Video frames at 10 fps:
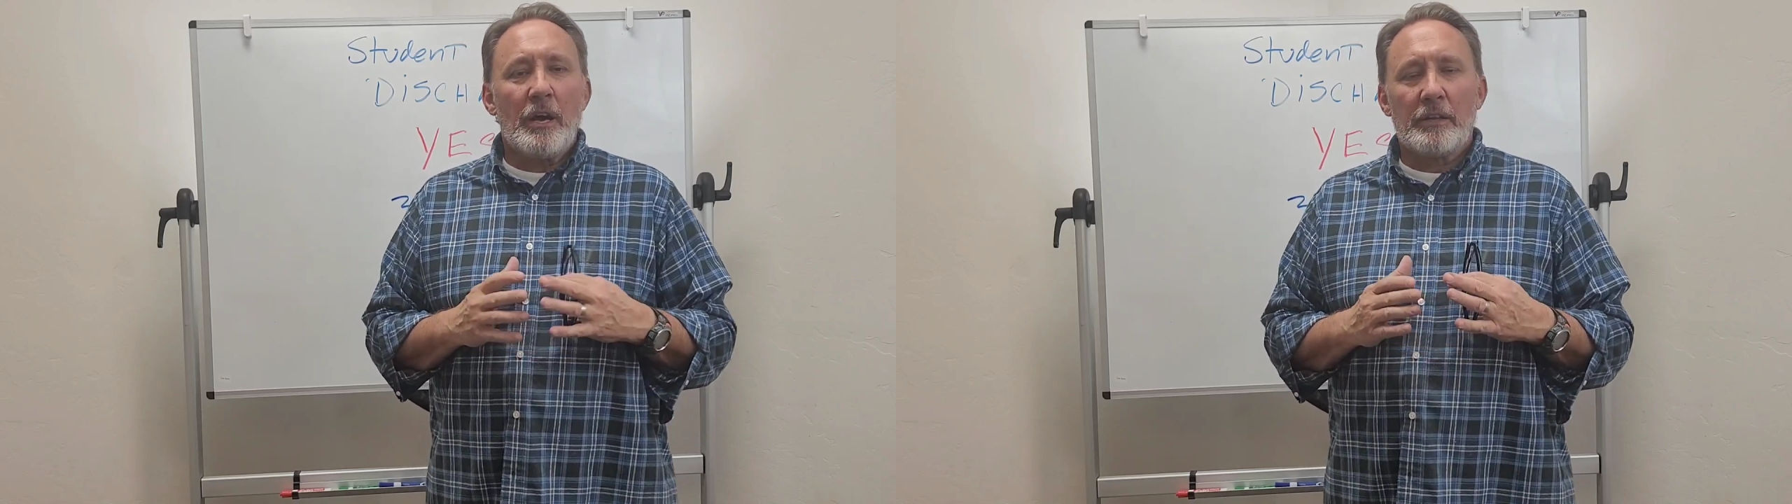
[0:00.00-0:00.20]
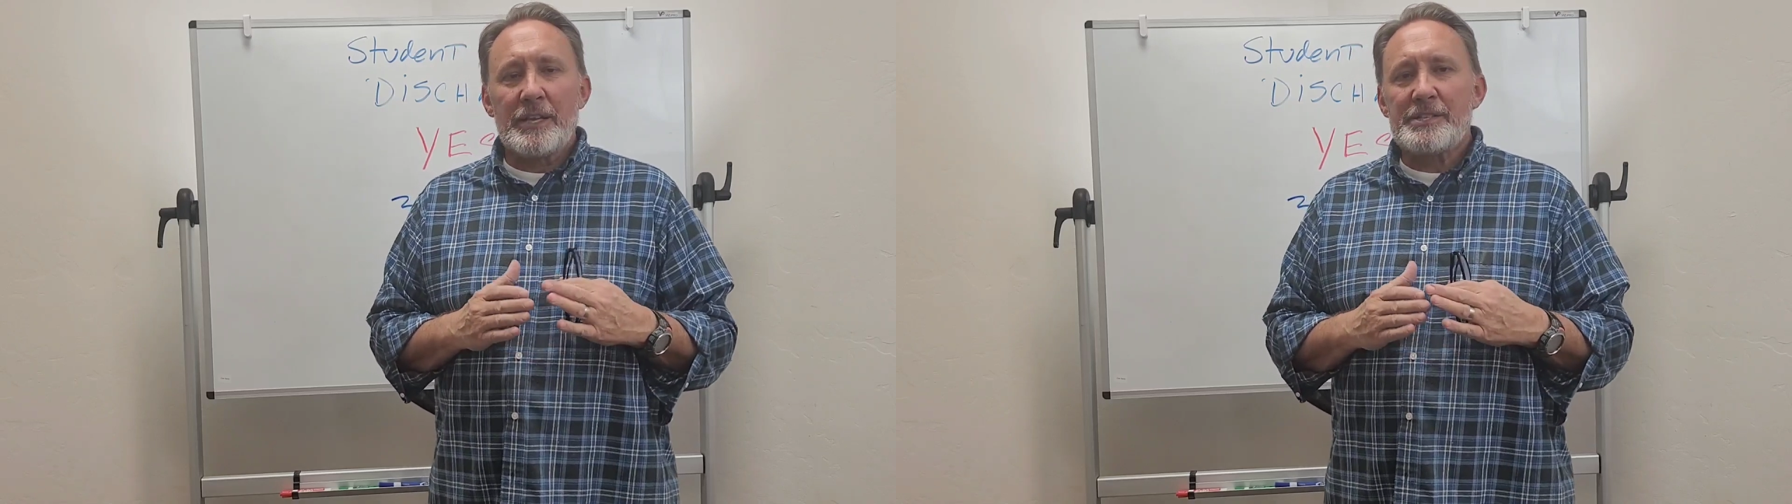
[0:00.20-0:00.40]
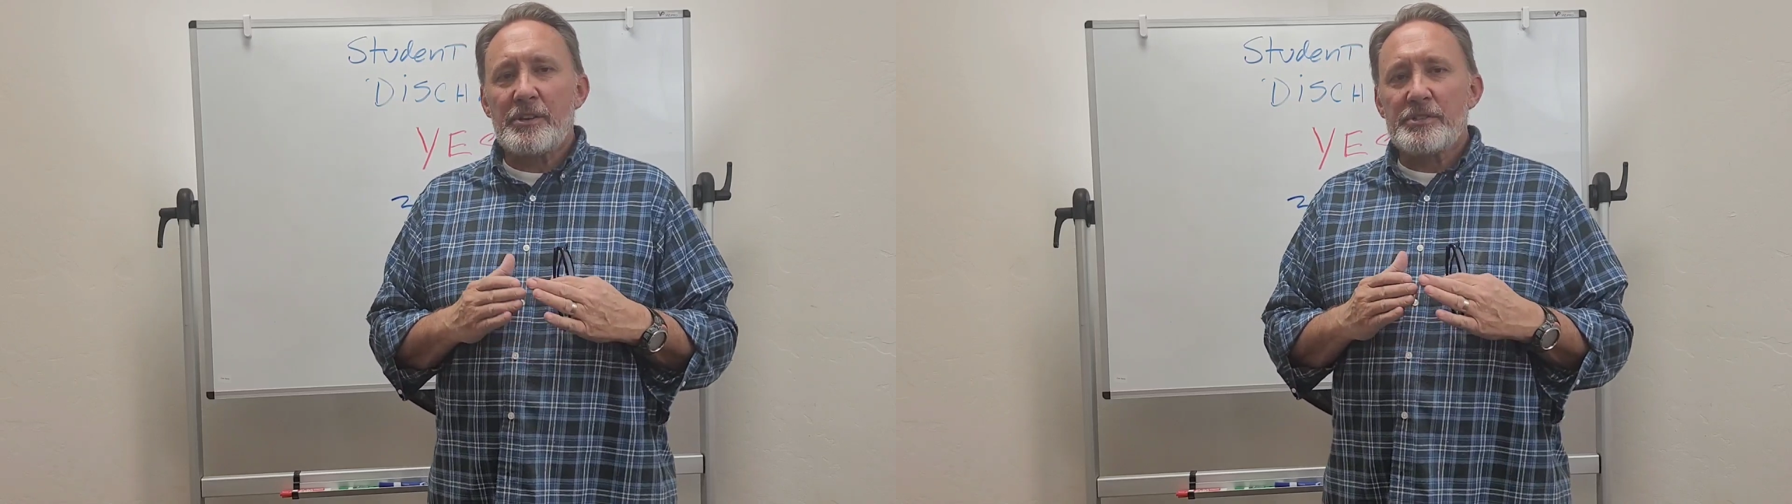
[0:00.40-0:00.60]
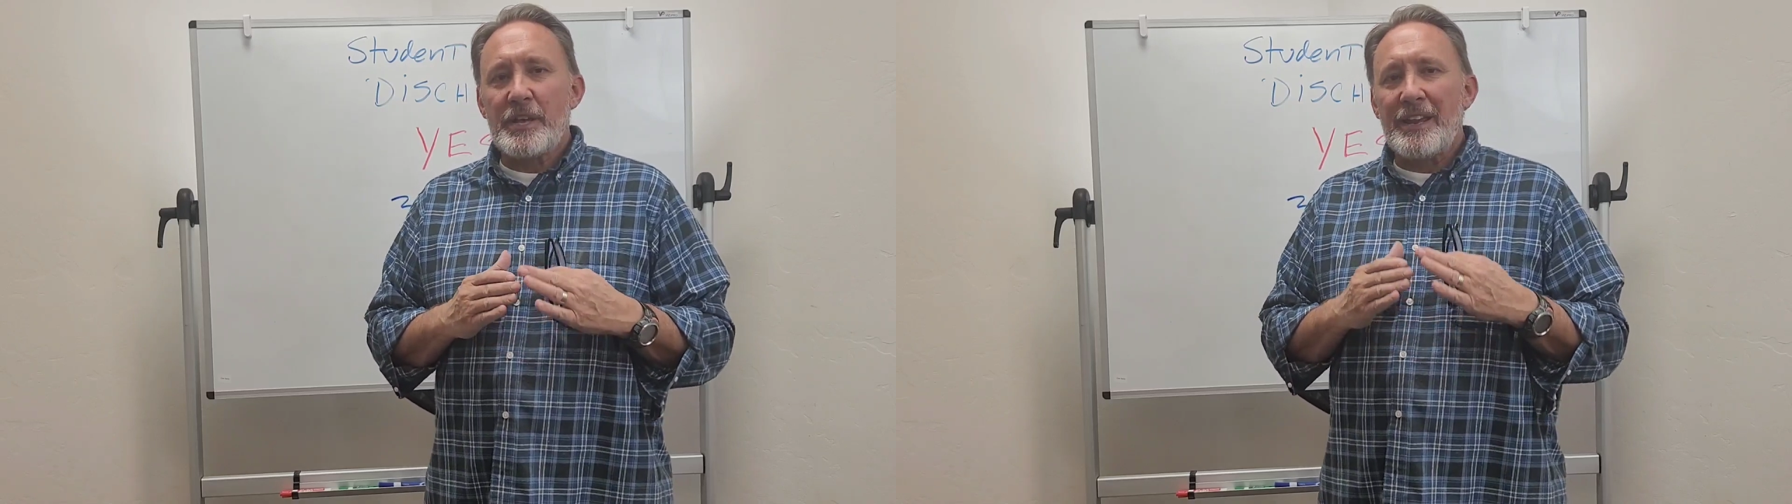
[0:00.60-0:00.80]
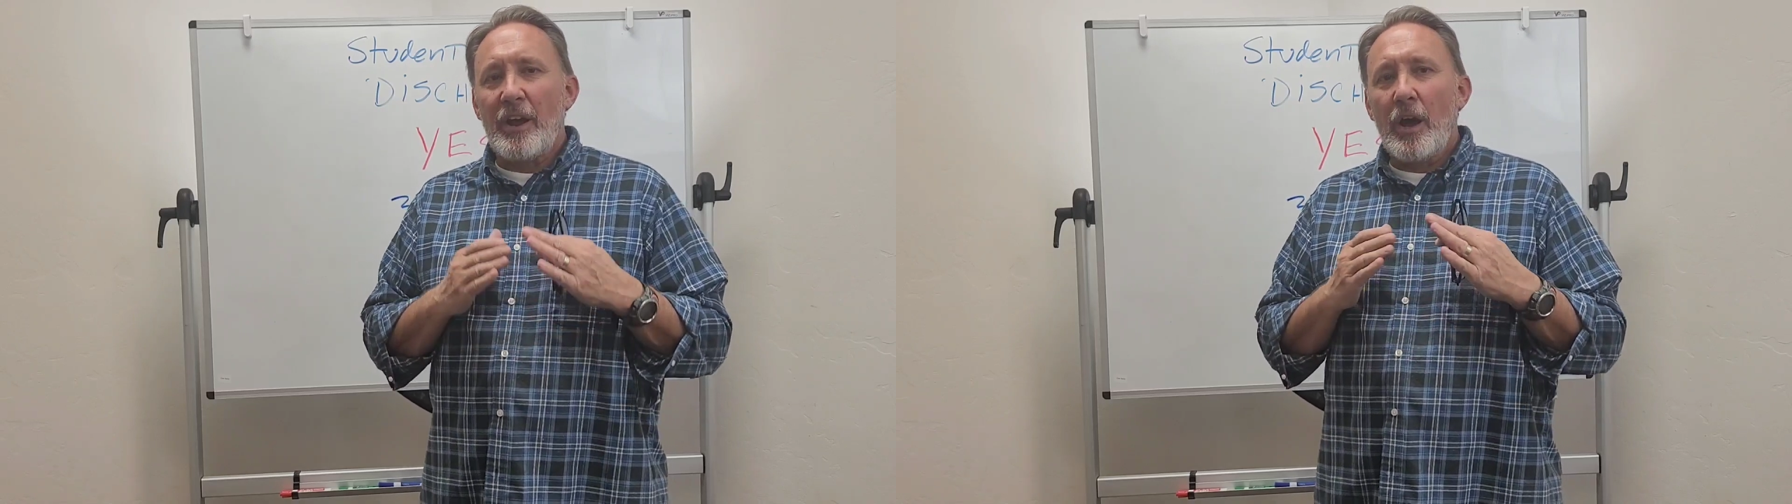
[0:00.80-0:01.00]
unless
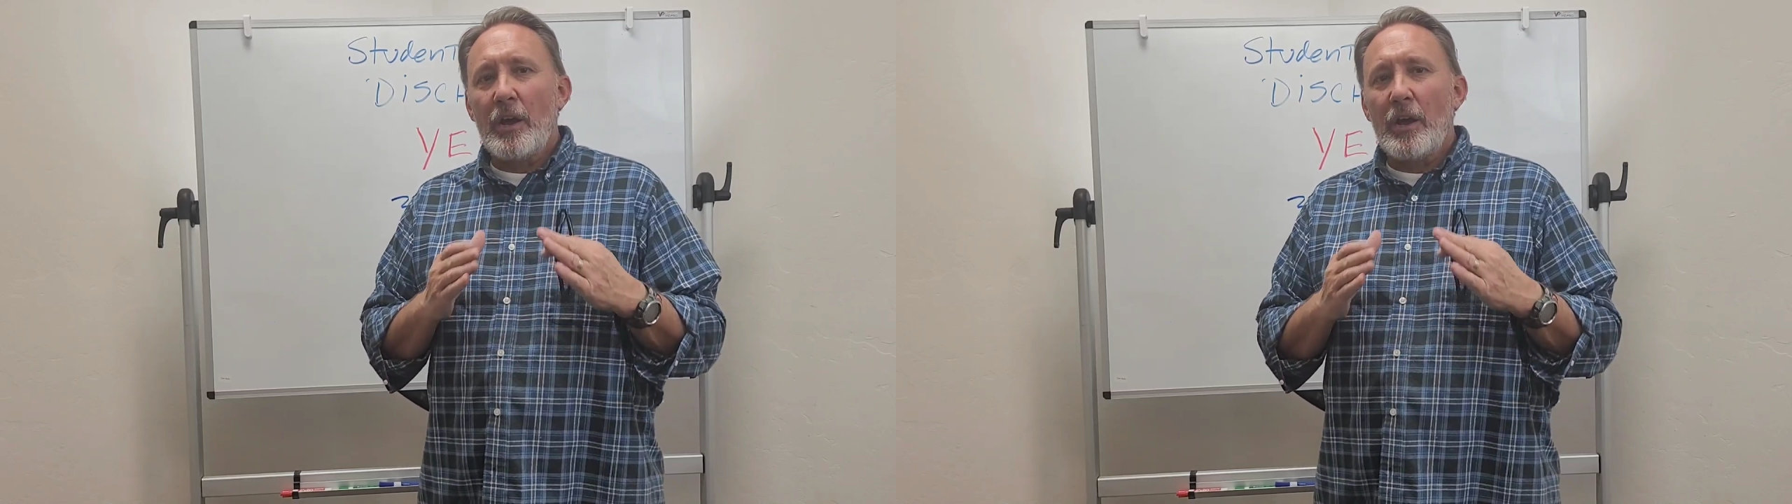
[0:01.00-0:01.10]
there's an